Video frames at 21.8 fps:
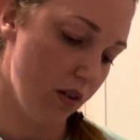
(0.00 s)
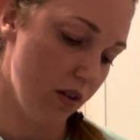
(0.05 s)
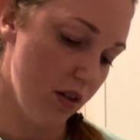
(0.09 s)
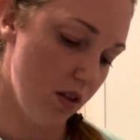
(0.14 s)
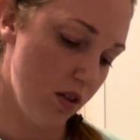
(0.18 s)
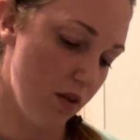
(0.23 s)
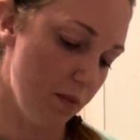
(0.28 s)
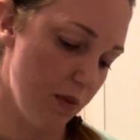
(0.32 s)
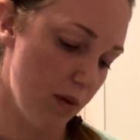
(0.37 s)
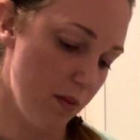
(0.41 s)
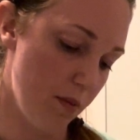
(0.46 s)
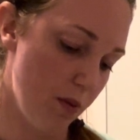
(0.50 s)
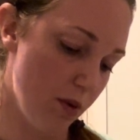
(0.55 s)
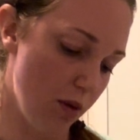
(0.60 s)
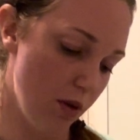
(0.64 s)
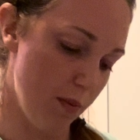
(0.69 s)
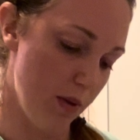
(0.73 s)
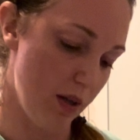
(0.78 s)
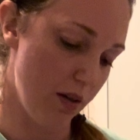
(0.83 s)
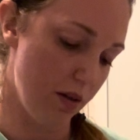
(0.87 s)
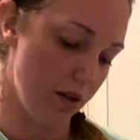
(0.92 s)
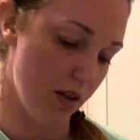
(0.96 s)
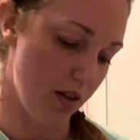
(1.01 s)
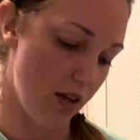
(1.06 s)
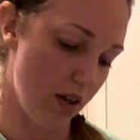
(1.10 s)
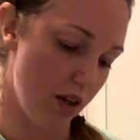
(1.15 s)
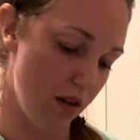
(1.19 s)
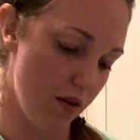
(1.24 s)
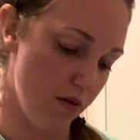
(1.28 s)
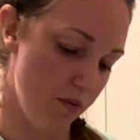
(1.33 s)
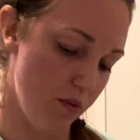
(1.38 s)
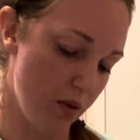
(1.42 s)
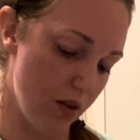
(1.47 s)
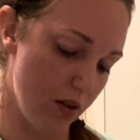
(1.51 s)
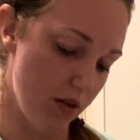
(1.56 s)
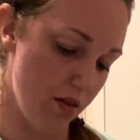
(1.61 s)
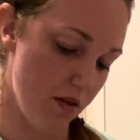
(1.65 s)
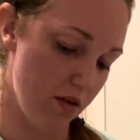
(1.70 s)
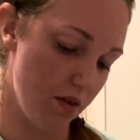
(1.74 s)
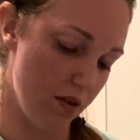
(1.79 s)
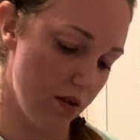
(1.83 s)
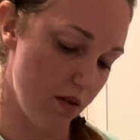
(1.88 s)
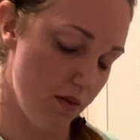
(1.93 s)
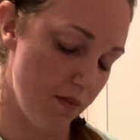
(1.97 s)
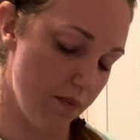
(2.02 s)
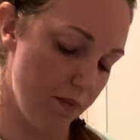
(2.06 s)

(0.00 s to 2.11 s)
Tell me more about the Knight of Wands.